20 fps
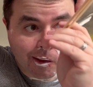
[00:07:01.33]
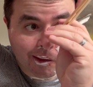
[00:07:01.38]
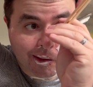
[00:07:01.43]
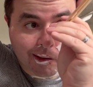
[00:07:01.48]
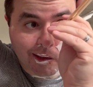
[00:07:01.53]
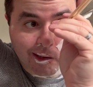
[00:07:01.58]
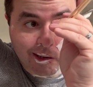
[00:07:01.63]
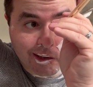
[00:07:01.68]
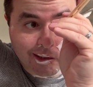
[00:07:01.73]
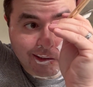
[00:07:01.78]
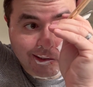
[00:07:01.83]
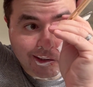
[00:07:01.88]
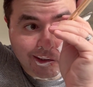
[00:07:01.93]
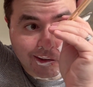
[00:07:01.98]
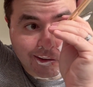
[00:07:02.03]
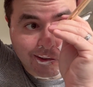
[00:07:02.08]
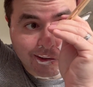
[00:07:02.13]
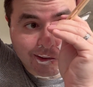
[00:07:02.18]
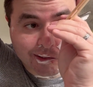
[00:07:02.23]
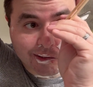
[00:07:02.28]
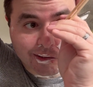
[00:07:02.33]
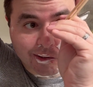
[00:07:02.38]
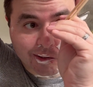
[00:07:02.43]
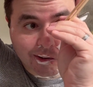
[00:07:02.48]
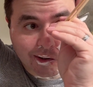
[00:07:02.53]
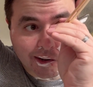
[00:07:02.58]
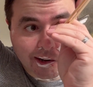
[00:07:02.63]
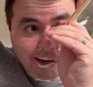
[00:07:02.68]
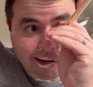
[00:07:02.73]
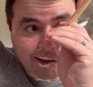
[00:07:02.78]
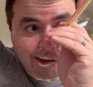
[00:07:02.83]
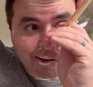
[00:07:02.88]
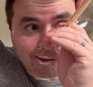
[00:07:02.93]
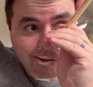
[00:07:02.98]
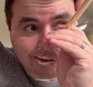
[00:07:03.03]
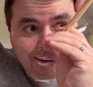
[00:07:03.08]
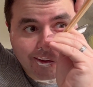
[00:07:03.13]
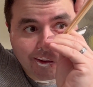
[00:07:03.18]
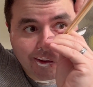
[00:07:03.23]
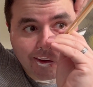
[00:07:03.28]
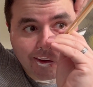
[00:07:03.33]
get into the nooks and crannies.